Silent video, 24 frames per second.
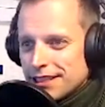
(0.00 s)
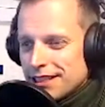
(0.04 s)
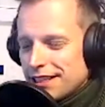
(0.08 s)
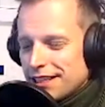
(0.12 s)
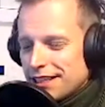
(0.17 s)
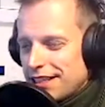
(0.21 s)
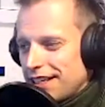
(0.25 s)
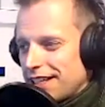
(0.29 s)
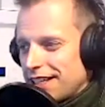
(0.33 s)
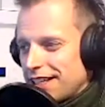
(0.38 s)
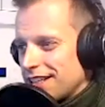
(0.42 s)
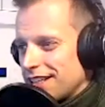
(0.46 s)

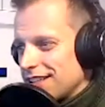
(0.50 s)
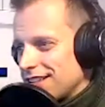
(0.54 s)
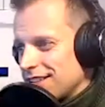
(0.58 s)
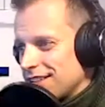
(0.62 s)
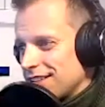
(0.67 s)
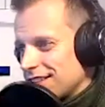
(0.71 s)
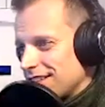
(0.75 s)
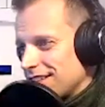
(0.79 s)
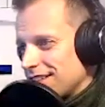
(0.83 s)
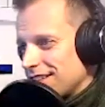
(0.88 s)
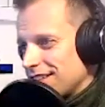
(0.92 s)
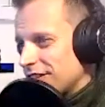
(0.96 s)

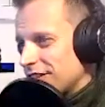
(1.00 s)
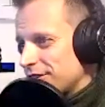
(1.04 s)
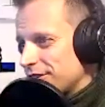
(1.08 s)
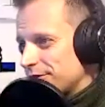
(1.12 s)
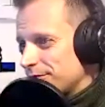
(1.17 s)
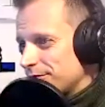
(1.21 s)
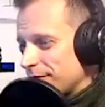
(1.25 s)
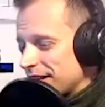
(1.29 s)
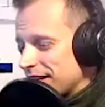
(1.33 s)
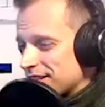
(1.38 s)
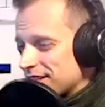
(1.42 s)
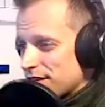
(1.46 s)
And
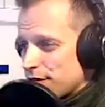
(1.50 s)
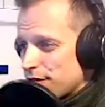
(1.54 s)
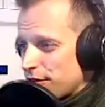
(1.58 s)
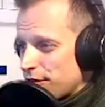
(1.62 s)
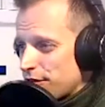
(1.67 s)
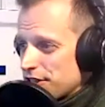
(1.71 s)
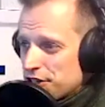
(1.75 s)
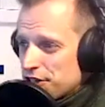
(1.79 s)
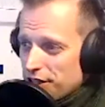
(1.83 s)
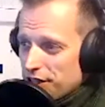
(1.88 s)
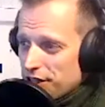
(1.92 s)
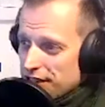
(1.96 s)
as
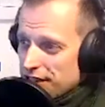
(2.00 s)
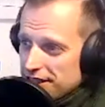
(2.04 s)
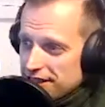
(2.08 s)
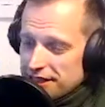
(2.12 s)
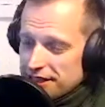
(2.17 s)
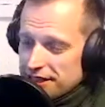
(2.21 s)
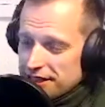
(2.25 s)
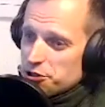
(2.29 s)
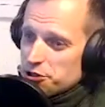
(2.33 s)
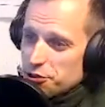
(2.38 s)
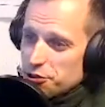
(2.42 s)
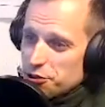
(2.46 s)
inflation
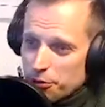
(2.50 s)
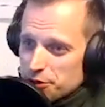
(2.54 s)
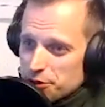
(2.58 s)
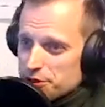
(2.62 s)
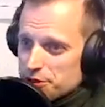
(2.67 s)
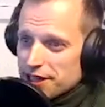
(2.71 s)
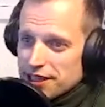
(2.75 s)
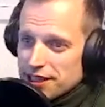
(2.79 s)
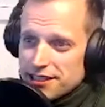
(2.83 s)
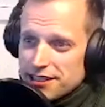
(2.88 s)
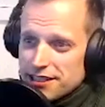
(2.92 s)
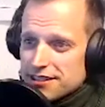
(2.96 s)
continues to
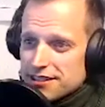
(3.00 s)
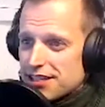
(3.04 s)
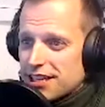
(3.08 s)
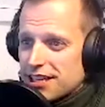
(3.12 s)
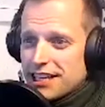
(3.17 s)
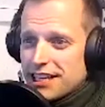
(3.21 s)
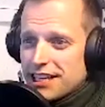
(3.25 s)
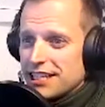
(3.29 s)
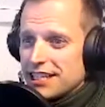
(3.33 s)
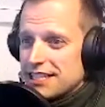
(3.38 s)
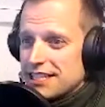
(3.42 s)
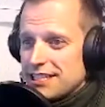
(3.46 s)
persist, it's going to
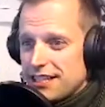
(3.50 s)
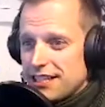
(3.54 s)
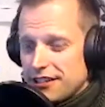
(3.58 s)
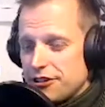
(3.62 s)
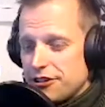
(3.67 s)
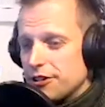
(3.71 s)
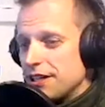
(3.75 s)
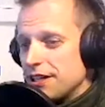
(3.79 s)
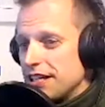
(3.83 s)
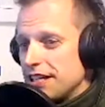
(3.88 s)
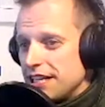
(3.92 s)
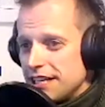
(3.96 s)
continue
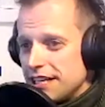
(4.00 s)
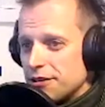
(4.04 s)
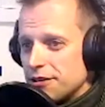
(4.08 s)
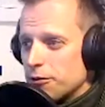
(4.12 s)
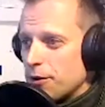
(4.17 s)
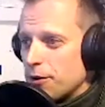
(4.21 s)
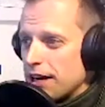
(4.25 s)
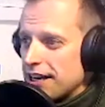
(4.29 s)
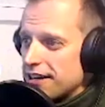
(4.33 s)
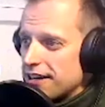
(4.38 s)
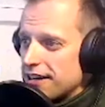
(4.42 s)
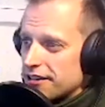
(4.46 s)
to eat
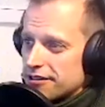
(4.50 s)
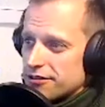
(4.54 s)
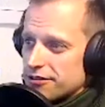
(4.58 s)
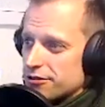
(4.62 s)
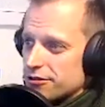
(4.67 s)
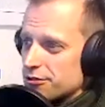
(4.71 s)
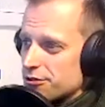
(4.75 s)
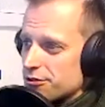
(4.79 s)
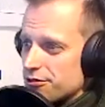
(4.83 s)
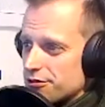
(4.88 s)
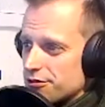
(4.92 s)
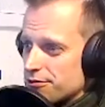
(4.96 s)
away
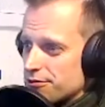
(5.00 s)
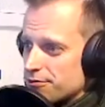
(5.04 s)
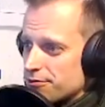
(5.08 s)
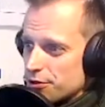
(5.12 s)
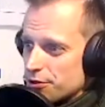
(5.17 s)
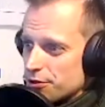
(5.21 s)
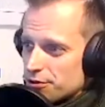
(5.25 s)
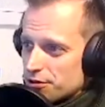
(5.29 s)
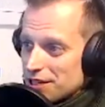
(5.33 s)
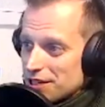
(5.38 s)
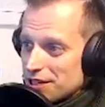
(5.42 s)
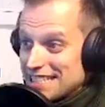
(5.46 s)

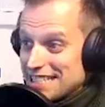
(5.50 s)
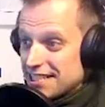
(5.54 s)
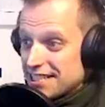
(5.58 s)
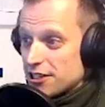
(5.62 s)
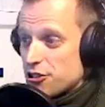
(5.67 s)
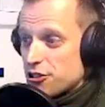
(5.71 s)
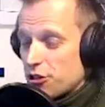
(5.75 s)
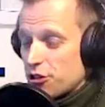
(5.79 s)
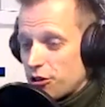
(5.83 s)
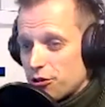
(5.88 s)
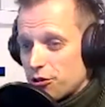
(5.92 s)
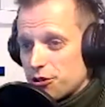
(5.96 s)
those
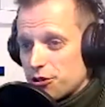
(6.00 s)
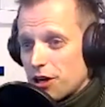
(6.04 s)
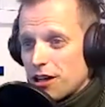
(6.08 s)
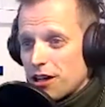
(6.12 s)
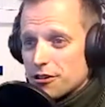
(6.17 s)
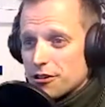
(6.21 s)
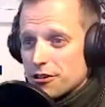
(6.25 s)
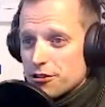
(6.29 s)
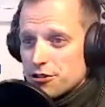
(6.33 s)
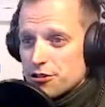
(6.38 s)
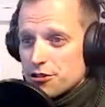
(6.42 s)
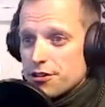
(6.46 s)
additional
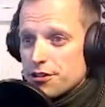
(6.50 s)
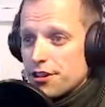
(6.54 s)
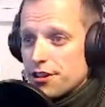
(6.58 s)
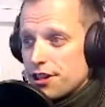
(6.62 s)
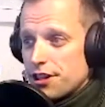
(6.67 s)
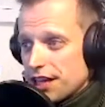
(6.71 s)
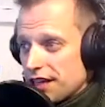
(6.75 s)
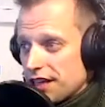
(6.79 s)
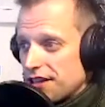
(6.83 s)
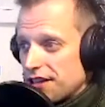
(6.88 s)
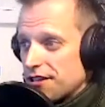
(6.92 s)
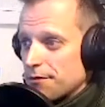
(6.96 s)
dollars you
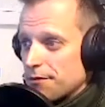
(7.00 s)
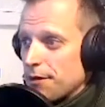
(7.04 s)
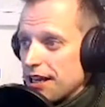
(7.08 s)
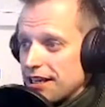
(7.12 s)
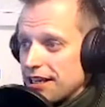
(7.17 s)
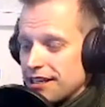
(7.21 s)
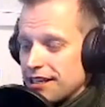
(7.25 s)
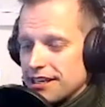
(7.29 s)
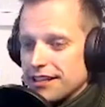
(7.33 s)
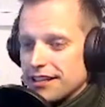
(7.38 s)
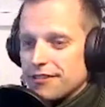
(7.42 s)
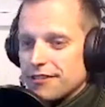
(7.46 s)
think you're
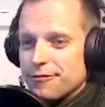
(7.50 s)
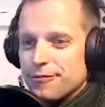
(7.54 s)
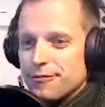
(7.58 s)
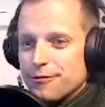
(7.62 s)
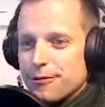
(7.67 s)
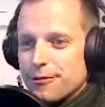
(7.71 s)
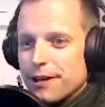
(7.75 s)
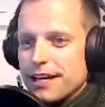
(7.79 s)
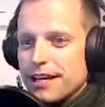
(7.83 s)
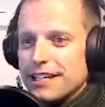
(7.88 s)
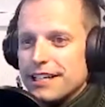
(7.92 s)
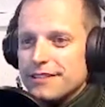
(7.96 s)
making,
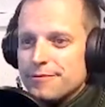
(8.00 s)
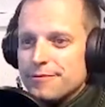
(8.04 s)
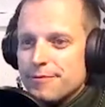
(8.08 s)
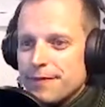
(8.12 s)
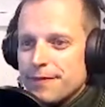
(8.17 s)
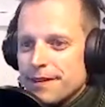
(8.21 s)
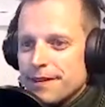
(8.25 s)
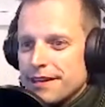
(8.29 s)
right?